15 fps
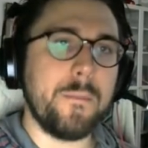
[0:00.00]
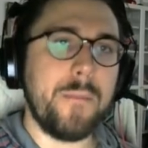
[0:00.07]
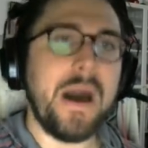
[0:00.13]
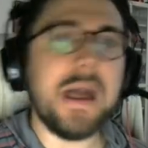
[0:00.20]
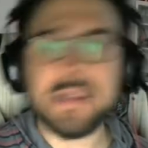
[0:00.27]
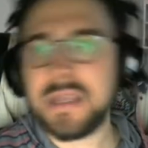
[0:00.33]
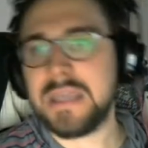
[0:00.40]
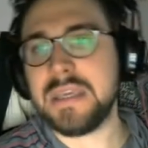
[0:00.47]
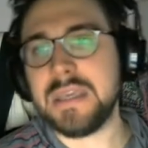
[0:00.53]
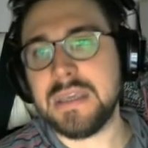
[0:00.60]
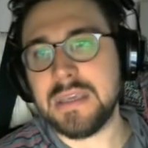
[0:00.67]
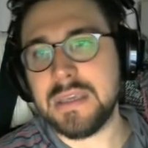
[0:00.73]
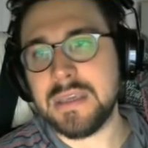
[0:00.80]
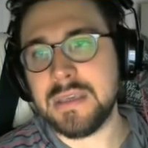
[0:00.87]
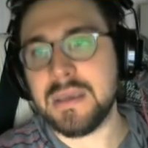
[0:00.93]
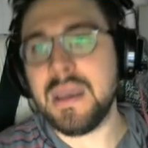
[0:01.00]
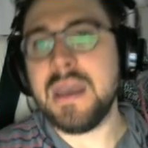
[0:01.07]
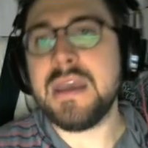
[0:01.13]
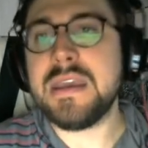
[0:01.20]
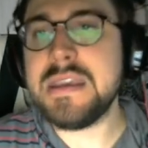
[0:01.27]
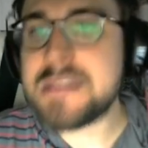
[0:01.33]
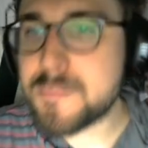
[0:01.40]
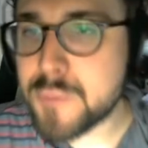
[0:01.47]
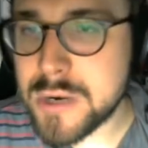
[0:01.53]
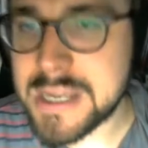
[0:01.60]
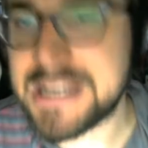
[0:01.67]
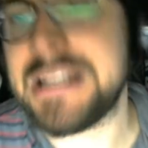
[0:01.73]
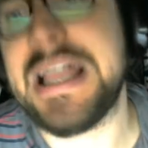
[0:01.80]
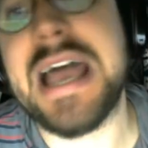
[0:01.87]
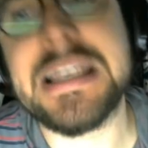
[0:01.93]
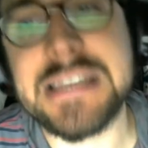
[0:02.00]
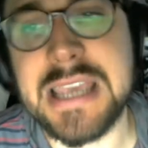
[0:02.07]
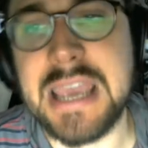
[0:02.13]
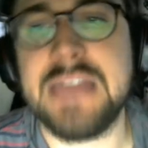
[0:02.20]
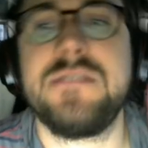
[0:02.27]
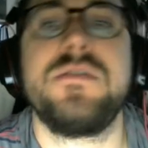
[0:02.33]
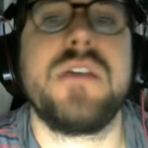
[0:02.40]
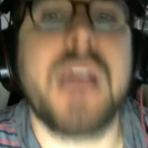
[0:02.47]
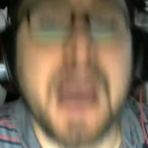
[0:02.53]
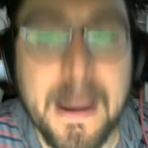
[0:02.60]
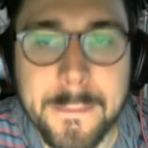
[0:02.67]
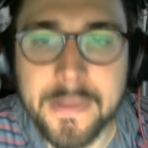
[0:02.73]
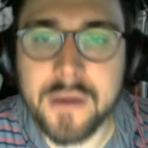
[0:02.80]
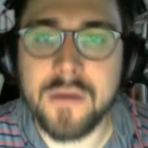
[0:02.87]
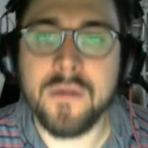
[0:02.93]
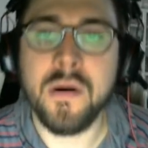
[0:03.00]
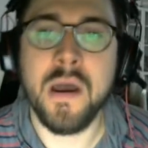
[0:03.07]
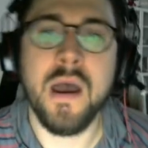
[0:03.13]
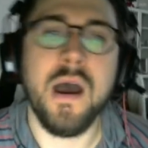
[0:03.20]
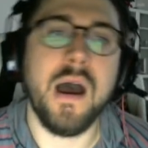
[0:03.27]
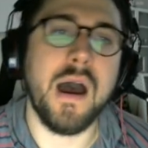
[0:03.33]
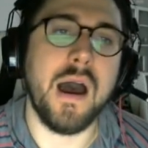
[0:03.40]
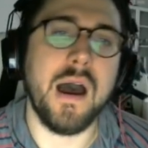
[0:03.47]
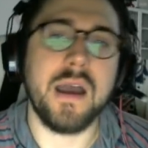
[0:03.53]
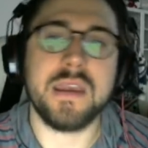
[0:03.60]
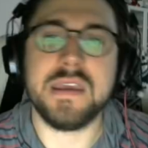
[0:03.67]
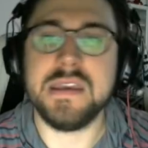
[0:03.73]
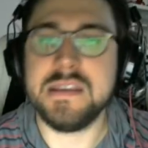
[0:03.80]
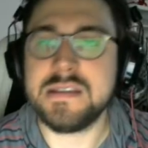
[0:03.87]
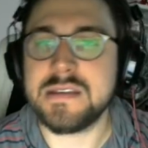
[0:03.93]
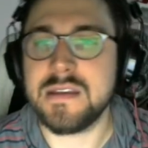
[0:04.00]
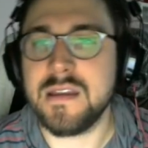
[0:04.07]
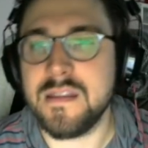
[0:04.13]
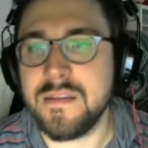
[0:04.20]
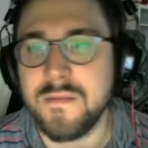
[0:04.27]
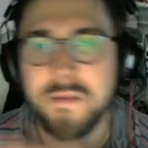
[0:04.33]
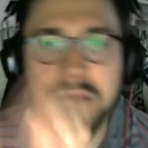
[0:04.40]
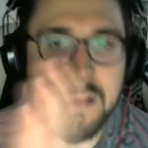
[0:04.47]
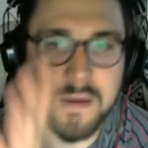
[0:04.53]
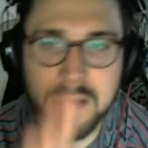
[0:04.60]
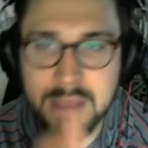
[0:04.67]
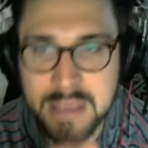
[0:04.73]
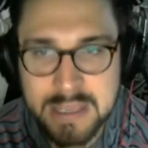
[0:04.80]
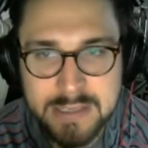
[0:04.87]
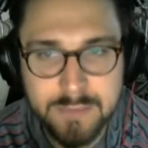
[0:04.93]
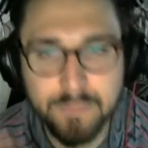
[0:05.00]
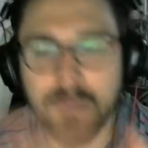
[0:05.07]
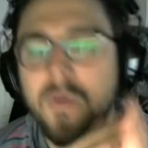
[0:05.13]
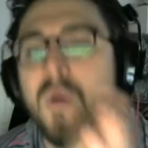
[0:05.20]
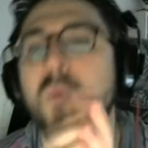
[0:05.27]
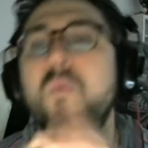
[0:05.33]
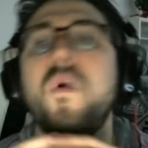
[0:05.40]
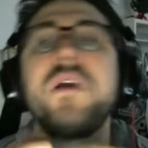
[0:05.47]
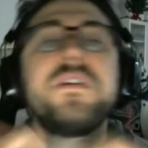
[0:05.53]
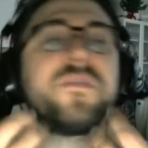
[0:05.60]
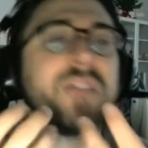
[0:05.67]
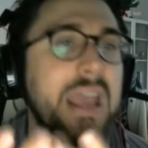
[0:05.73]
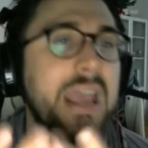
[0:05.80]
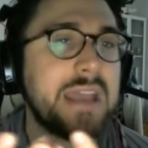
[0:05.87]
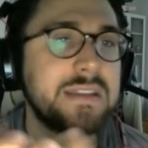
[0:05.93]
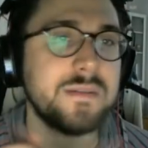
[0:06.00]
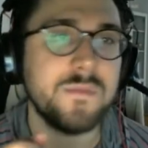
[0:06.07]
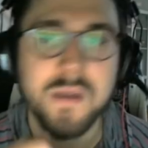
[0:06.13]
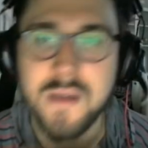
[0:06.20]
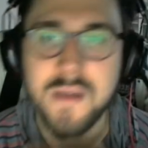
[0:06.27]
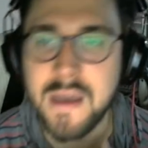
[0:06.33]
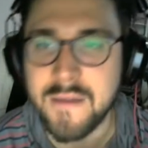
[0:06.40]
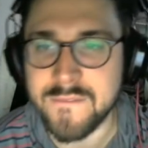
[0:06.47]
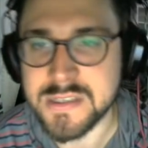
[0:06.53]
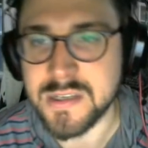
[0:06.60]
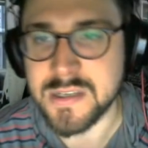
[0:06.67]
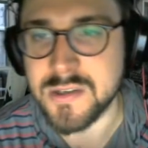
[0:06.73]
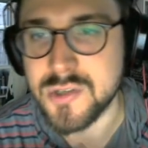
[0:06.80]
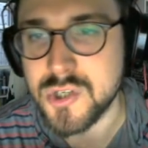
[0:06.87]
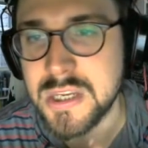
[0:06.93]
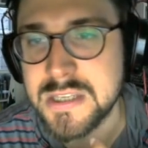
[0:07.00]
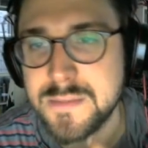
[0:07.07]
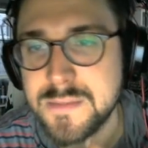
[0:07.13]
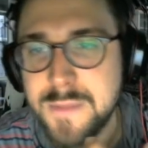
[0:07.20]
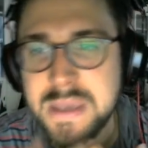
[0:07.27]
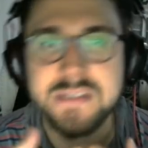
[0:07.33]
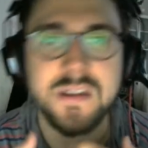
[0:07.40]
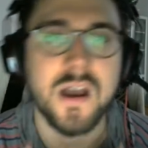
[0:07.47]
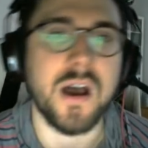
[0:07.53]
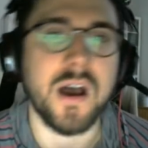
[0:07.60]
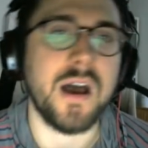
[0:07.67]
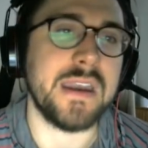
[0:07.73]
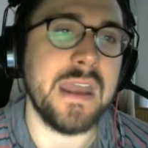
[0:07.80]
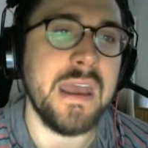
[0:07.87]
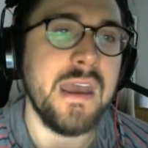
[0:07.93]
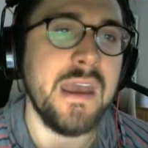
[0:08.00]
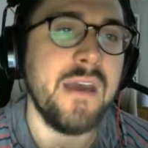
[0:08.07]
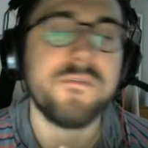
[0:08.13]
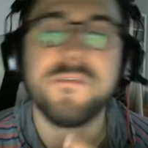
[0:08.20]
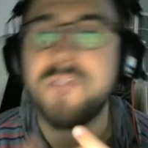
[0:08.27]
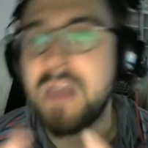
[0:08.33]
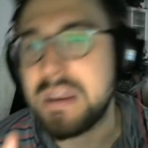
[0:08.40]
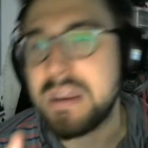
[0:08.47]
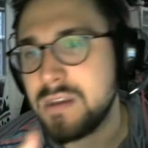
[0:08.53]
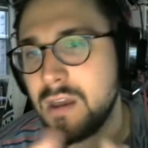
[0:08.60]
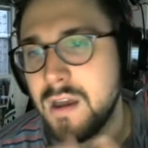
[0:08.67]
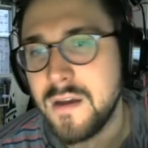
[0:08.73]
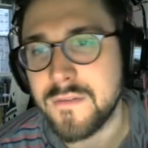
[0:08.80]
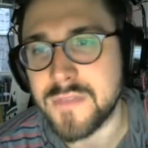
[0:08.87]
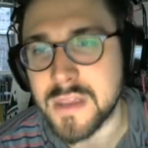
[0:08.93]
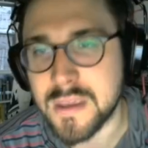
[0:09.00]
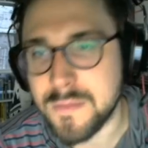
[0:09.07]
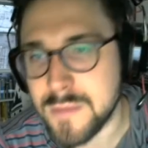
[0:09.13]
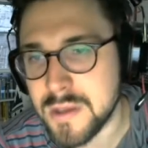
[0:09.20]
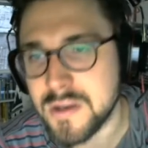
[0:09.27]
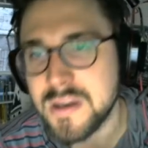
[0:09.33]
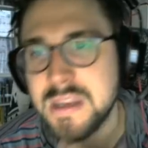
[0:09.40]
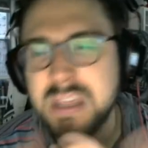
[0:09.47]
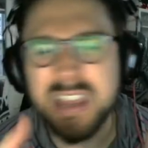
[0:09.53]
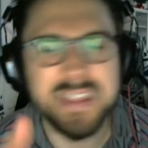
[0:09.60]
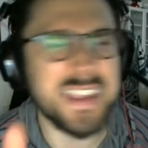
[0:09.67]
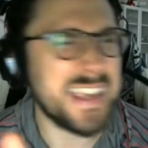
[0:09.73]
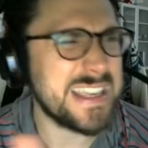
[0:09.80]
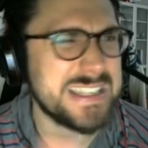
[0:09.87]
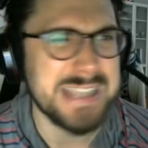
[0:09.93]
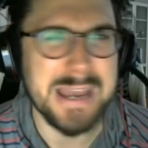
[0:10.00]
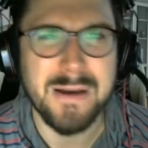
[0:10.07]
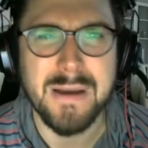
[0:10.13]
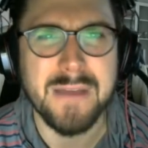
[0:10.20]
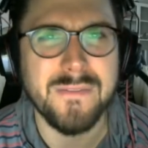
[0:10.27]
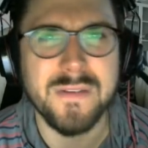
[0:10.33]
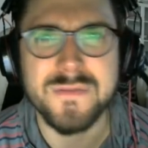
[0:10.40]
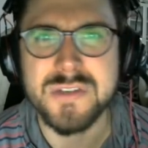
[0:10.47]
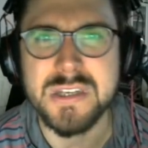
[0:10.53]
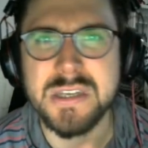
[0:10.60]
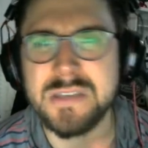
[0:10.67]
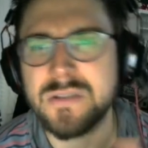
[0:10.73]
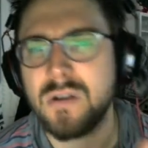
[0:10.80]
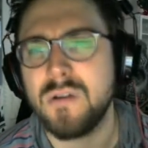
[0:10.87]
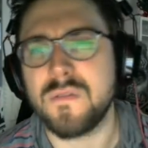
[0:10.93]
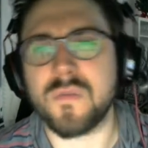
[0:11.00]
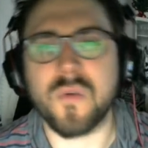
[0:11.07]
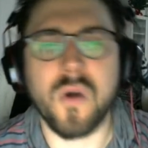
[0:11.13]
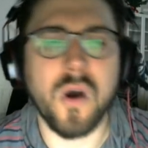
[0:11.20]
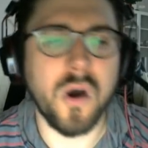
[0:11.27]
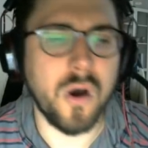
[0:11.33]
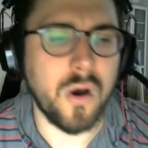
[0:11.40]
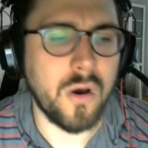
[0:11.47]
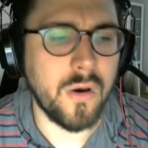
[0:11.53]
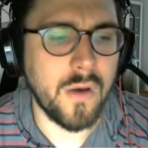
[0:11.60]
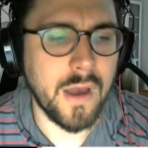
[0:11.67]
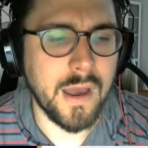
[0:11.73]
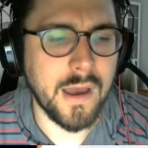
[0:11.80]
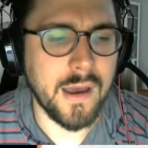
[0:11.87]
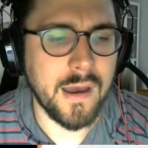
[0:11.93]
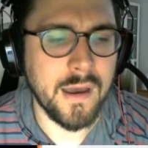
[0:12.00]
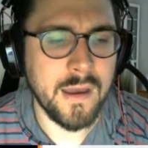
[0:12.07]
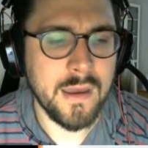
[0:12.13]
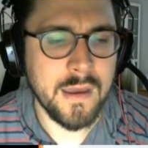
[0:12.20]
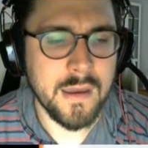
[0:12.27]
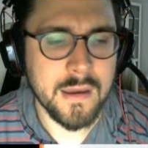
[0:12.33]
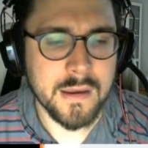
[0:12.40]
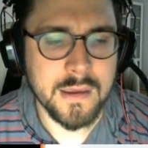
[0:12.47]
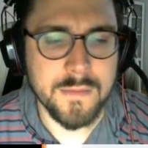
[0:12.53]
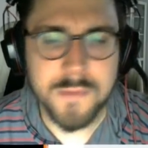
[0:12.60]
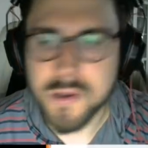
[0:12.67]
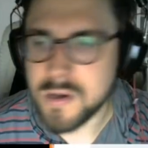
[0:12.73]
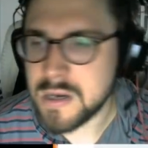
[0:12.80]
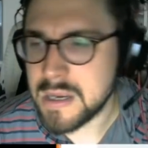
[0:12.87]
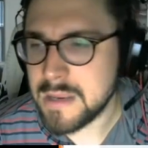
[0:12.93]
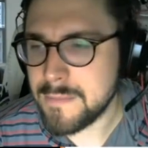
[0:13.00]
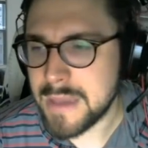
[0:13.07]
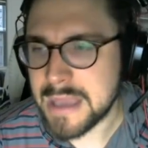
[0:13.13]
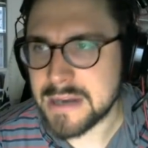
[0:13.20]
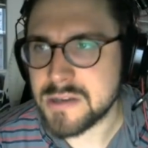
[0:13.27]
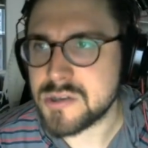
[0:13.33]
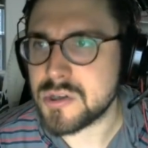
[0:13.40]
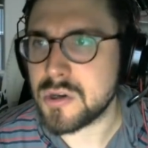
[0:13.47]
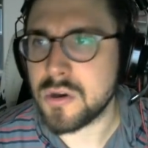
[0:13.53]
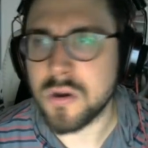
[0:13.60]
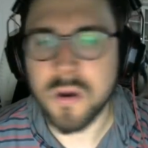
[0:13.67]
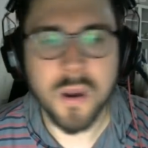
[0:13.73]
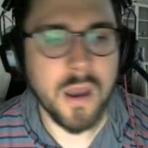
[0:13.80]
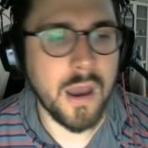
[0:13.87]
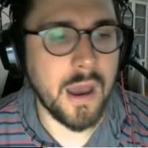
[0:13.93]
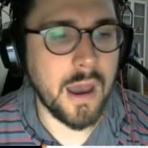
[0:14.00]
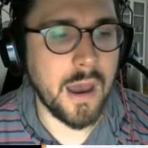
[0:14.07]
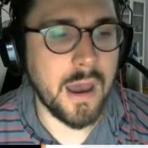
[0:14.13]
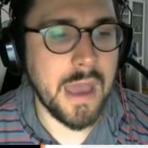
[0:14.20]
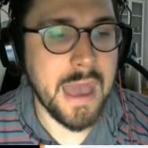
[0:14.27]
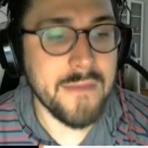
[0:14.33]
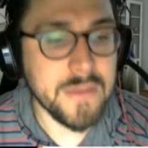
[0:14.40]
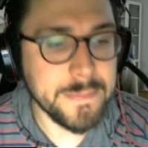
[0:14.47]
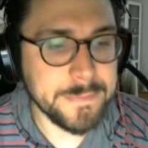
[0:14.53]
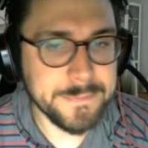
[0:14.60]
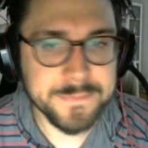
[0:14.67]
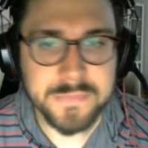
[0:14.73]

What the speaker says: Botley. He's a pretty classic answer to combo. His wonderfully handsome visage is based on friend of the community. I think he's now FFG's overall community manager, Evan.